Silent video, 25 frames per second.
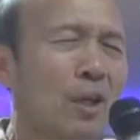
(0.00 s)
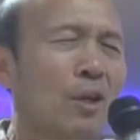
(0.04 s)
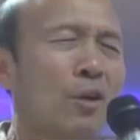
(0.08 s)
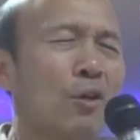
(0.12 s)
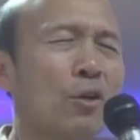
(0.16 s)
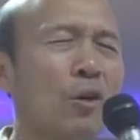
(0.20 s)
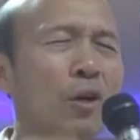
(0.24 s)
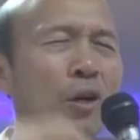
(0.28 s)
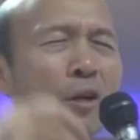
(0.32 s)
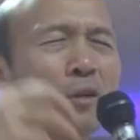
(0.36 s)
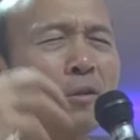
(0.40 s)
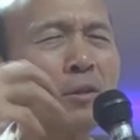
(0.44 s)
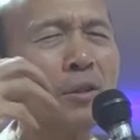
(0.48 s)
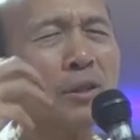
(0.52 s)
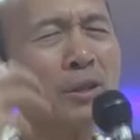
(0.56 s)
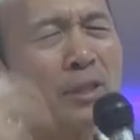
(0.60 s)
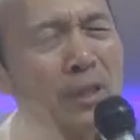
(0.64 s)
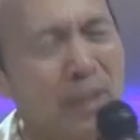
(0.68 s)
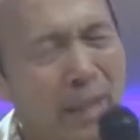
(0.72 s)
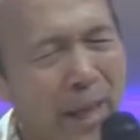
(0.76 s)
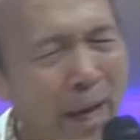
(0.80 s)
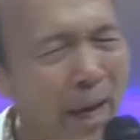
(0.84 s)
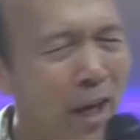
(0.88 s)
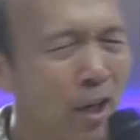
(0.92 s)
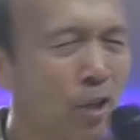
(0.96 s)

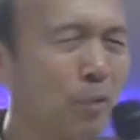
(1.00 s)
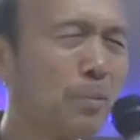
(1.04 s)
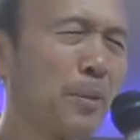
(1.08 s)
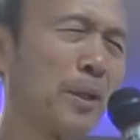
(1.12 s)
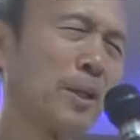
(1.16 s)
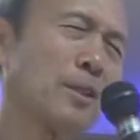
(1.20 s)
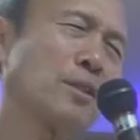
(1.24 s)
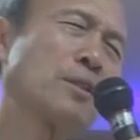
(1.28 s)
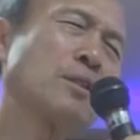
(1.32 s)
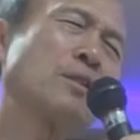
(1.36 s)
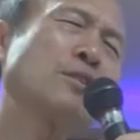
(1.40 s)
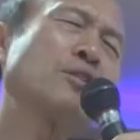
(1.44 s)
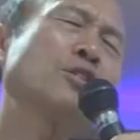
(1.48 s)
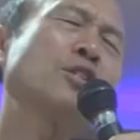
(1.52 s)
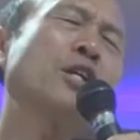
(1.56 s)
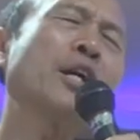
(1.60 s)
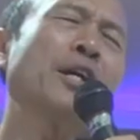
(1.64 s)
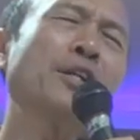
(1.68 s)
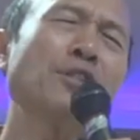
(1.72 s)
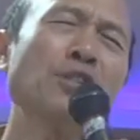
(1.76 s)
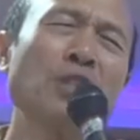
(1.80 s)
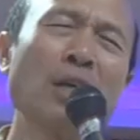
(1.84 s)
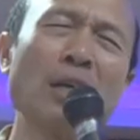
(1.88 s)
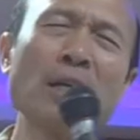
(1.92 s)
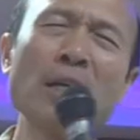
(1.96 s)
Lord, help us
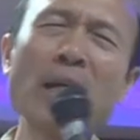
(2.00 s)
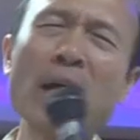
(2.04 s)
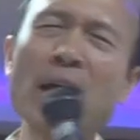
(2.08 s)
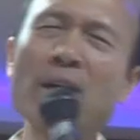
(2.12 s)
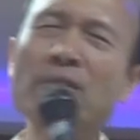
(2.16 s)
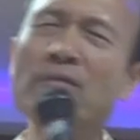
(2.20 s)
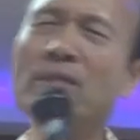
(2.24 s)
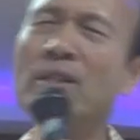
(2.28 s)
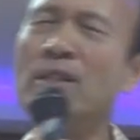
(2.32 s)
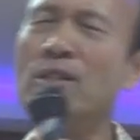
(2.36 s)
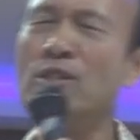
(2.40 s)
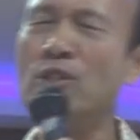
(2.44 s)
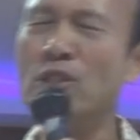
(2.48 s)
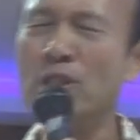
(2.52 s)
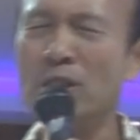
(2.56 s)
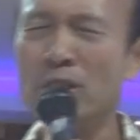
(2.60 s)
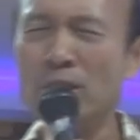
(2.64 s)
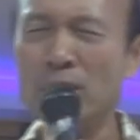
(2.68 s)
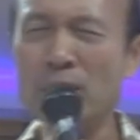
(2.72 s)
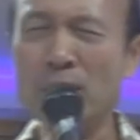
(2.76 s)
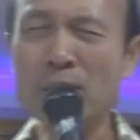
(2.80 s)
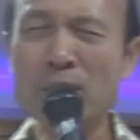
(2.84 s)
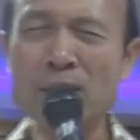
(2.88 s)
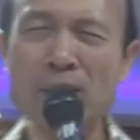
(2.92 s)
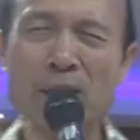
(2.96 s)
change our life. In
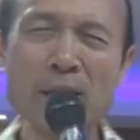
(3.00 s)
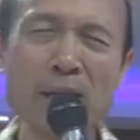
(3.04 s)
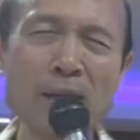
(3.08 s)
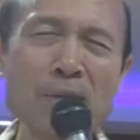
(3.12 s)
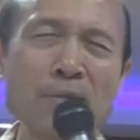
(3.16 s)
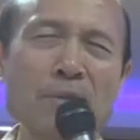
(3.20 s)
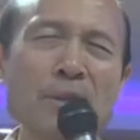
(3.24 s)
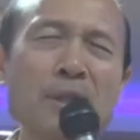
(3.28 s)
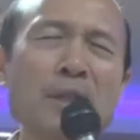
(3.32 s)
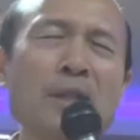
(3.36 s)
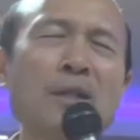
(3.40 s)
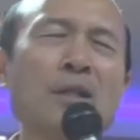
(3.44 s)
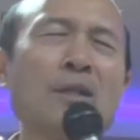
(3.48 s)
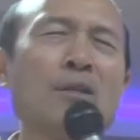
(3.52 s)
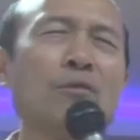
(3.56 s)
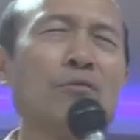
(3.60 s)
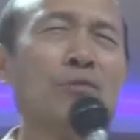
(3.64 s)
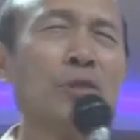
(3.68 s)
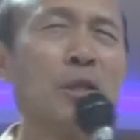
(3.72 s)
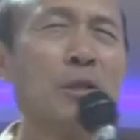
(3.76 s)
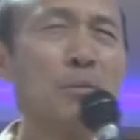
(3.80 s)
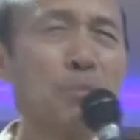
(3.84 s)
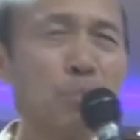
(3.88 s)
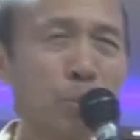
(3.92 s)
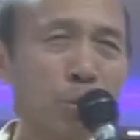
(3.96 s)
Jesus' name
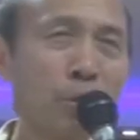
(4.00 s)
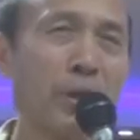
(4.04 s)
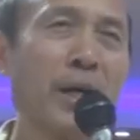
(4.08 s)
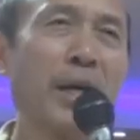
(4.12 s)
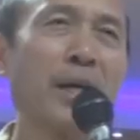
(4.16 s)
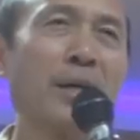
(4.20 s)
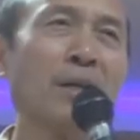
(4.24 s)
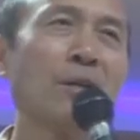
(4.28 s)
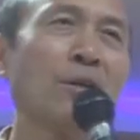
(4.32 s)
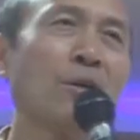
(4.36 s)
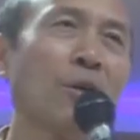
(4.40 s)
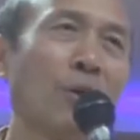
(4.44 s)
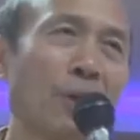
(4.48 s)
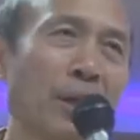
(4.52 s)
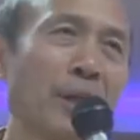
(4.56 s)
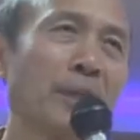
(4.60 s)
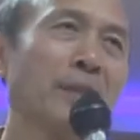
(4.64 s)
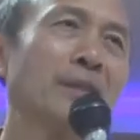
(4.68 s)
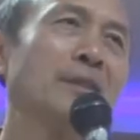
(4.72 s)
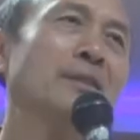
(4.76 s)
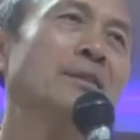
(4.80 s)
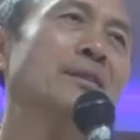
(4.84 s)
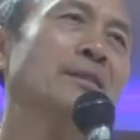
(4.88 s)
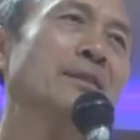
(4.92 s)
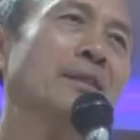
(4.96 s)
we pray, Lord.
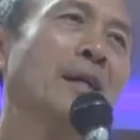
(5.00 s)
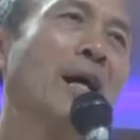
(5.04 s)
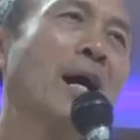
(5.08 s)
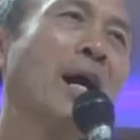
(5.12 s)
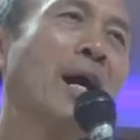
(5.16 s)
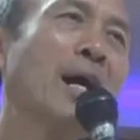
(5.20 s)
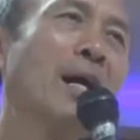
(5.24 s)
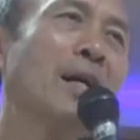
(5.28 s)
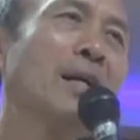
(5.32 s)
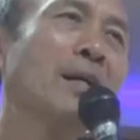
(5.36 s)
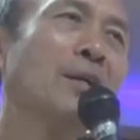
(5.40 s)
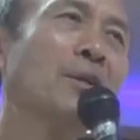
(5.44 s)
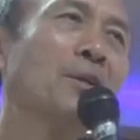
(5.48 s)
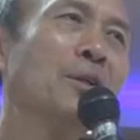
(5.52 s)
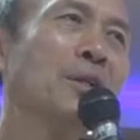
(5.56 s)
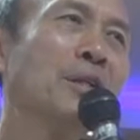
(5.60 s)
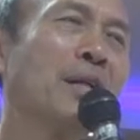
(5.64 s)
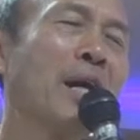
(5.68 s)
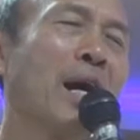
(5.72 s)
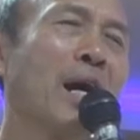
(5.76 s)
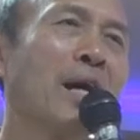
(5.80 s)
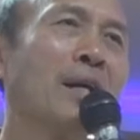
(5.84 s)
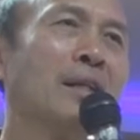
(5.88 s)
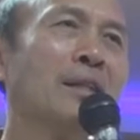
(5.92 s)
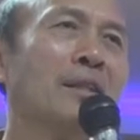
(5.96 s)

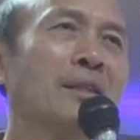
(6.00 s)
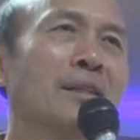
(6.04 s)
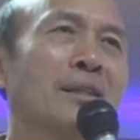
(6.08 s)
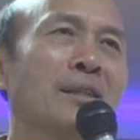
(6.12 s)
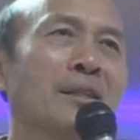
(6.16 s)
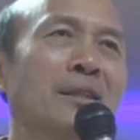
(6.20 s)
Hallelujah.